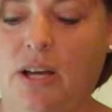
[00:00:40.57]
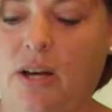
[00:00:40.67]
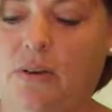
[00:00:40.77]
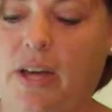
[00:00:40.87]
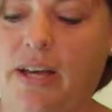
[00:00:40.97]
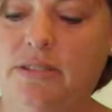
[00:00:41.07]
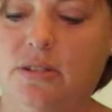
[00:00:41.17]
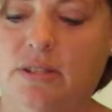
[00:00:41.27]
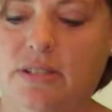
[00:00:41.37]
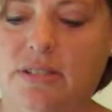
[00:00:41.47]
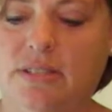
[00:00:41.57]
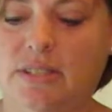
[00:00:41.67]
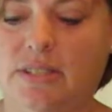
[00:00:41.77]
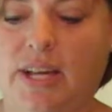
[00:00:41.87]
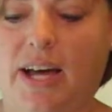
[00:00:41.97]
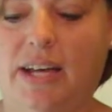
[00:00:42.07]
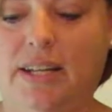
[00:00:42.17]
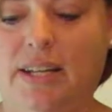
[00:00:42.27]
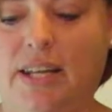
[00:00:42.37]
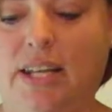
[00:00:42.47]
Okay, so this is a sign,
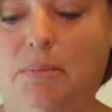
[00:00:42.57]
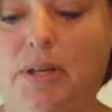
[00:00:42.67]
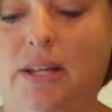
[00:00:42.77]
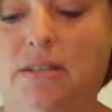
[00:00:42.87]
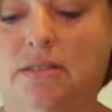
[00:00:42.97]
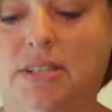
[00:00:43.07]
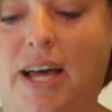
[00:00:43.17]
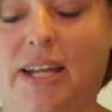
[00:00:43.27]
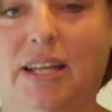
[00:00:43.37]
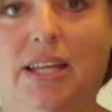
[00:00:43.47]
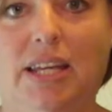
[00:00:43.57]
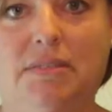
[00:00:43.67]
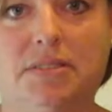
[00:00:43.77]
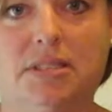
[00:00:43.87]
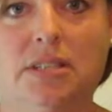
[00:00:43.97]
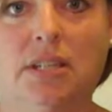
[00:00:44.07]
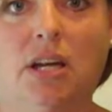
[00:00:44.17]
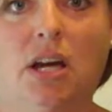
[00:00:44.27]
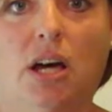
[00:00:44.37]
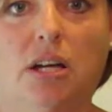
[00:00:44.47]
and itty bitty little tiny leaves
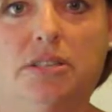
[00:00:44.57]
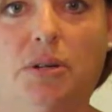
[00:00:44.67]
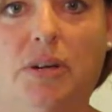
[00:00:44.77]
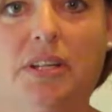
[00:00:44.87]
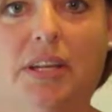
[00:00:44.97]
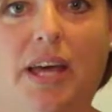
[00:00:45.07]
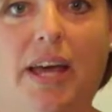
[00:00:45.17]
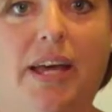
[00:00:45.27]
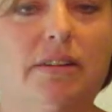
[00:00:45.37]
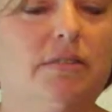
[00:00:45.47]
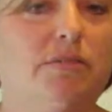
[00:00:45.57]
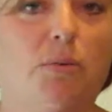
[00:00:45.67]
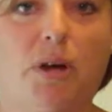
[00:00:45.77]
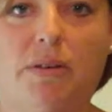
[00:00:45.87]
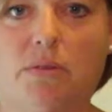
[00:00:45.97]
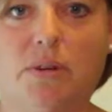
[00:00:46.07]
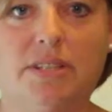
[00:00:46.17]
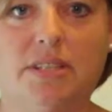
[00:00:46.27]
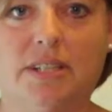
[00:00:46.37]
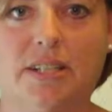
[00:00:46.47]
also indicate, for whatever
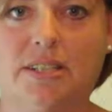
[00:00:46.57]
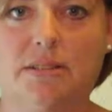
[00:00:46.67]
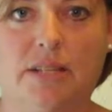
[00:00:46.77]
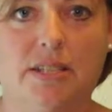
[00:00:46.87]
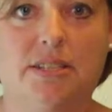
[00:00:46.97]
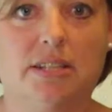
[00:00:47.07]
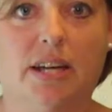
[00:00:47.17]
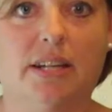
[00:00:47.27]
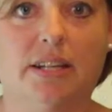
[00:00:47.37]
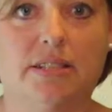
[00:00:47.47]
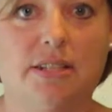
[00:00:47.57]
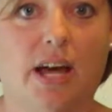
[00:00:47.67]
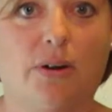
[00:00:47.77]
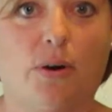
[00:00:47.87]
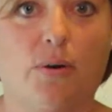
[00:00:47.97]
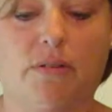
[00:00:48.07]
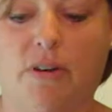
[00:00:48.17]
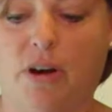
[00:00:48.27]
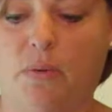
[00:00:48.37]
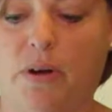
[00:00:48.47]
reason, it's stunted. It's not growing
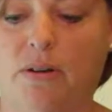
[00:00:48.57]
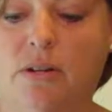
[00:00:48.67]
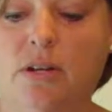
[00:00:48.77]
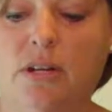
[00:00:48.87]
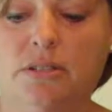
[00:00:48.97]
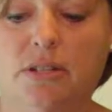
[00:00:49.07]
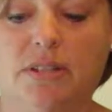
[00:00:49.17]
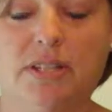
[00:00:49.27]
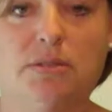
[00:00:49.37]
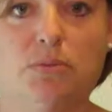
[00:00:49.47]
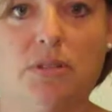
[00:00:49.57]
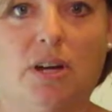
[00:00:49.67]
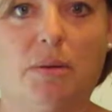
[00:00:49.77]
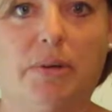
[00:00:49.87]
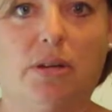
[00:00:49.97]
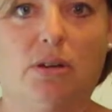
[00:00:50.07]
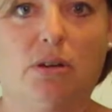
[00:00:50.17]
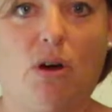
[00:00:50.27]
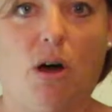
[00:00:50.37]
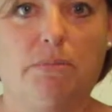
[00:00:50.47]
very well. So this would not be a good
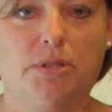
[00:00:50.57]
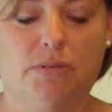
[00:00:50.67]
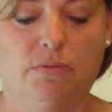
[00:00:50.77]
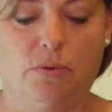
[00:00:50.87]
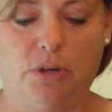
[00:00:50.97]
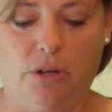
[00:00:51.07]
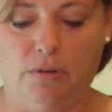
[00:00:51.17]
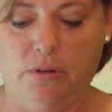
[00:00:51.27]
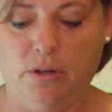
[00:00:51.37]
option for you.